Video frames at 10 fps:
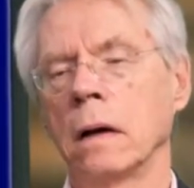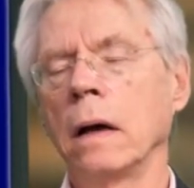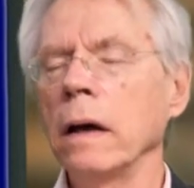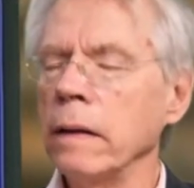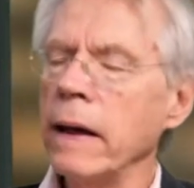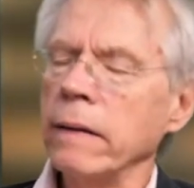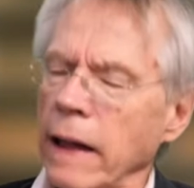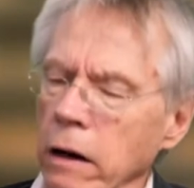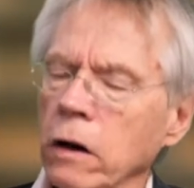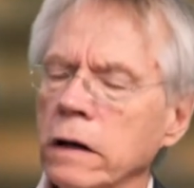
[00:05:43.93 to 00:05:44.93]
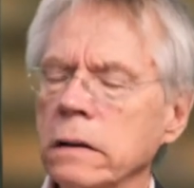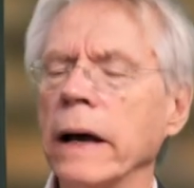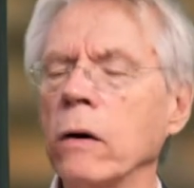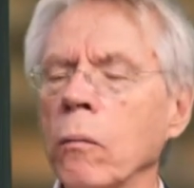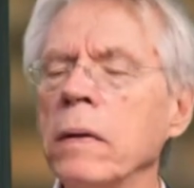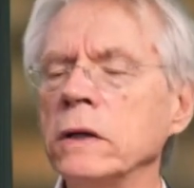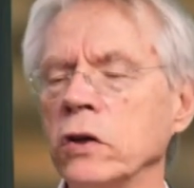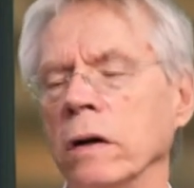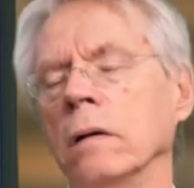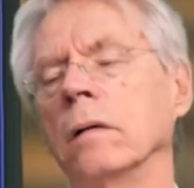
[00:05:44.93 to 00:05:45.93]
And that looks like
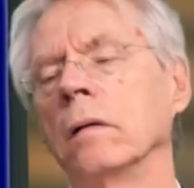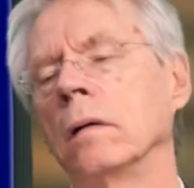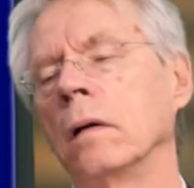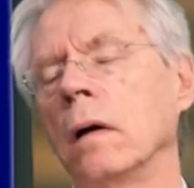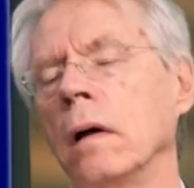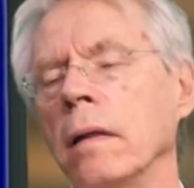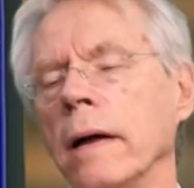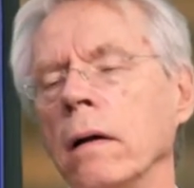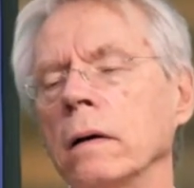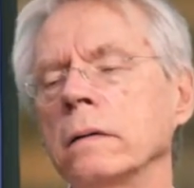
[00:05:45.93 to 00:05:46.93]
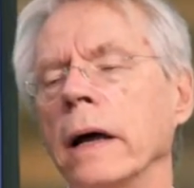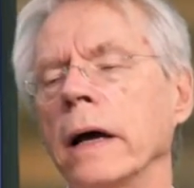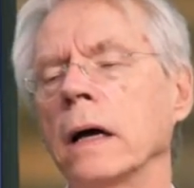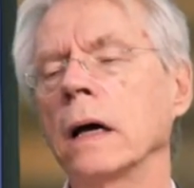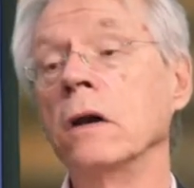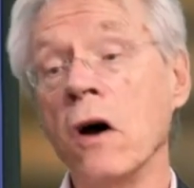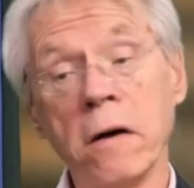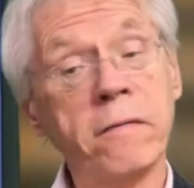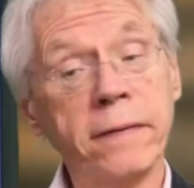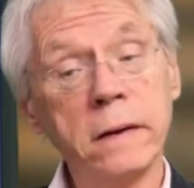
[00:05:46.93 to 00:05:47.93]
omission. That looks like
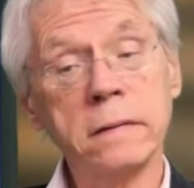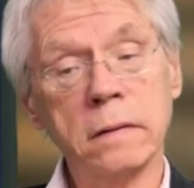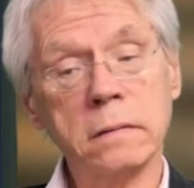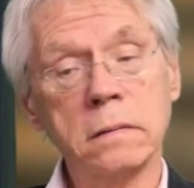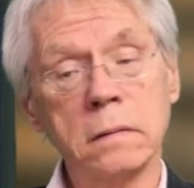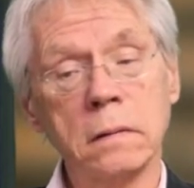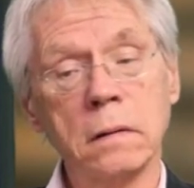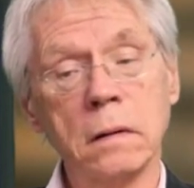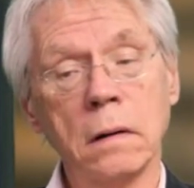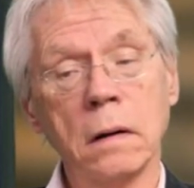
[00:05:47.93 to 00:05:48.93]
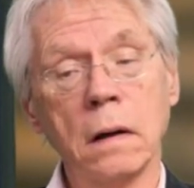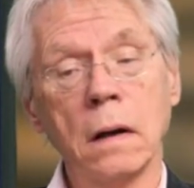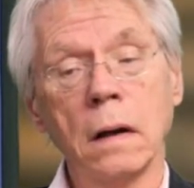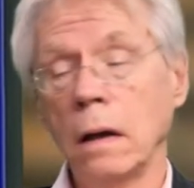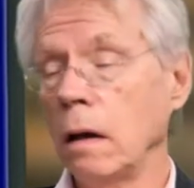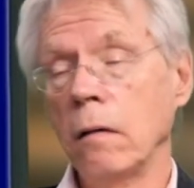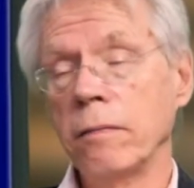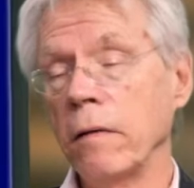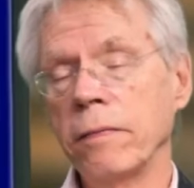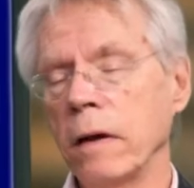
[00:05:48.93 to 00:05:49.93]
nonfeasance.
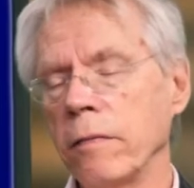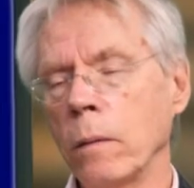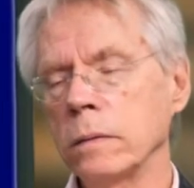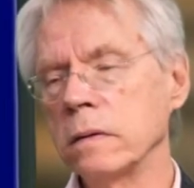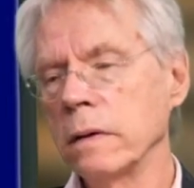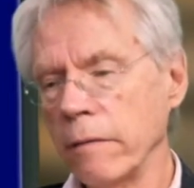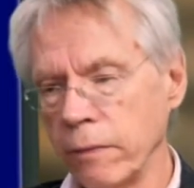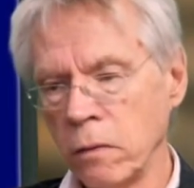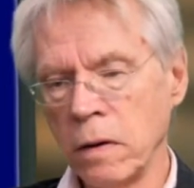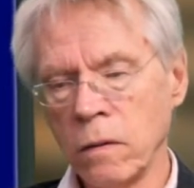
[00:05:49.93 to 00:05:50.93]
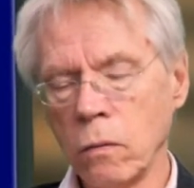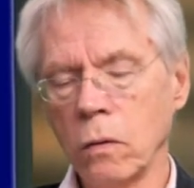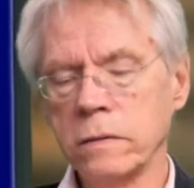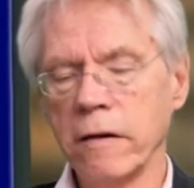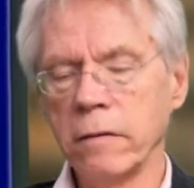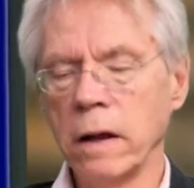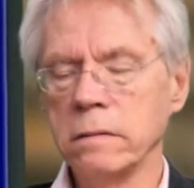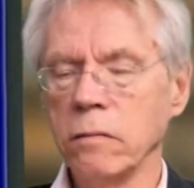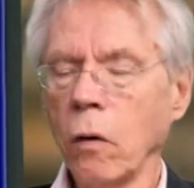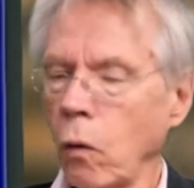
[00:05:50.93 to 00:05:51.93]
If there was a typhoon and the roads have lots
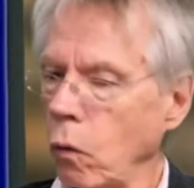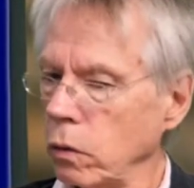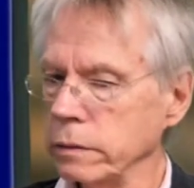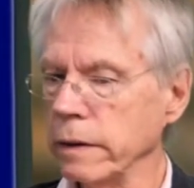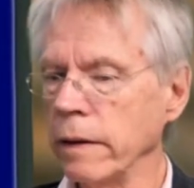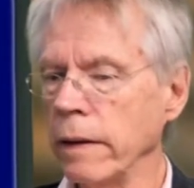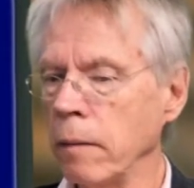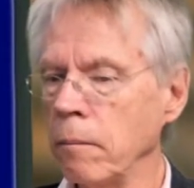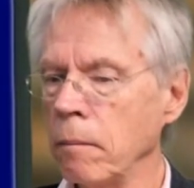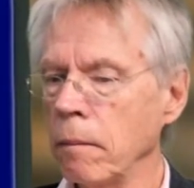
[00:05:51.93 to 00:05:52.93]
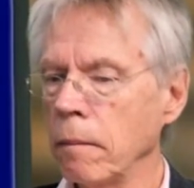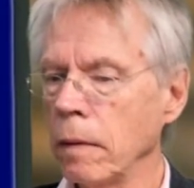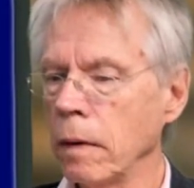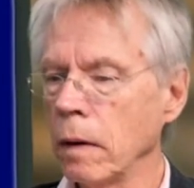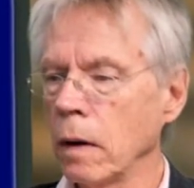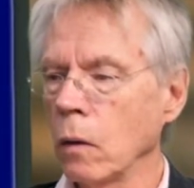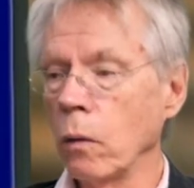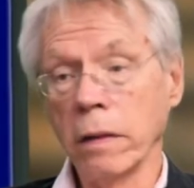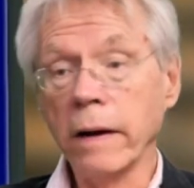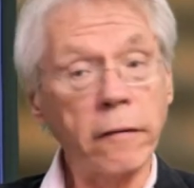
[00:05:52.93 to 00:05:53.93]
of holes in them, well,
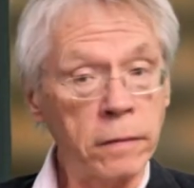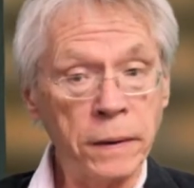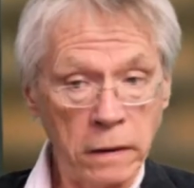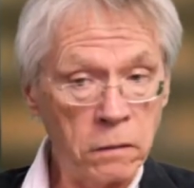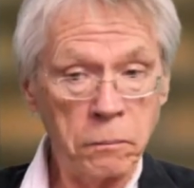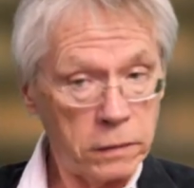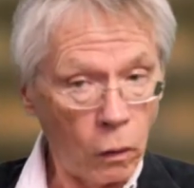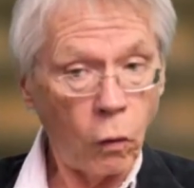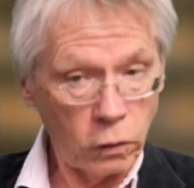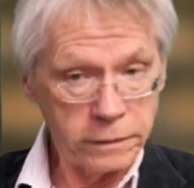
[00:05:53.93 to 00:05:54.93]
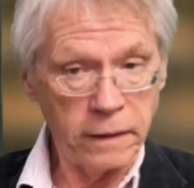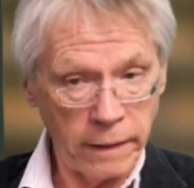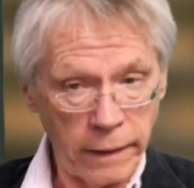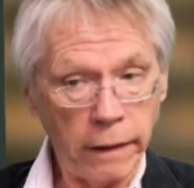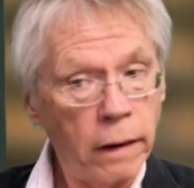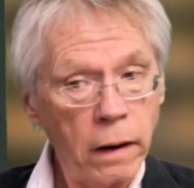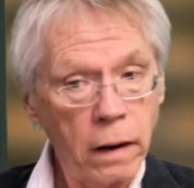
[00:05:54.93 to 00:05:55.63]
the government didn't put the holes in there.